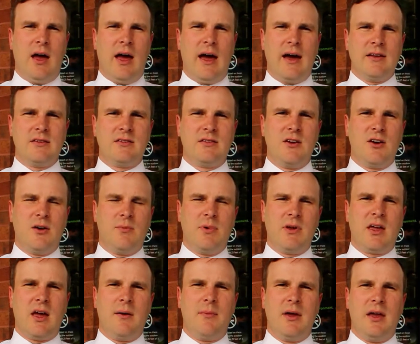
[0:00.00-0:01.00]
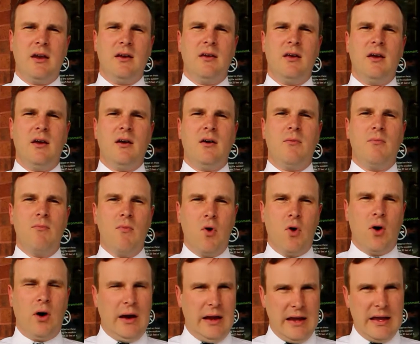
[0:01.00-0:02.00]
as they're becoming
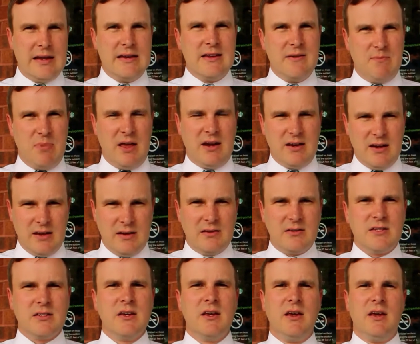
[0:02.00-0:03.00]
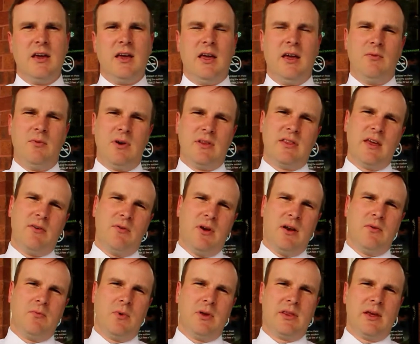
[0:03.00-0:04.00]
more independent in what they
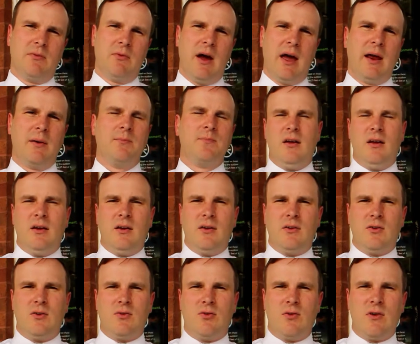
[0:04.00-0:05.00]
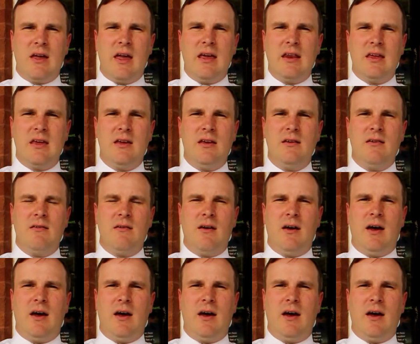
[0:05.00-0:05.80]
read and what they write. Creating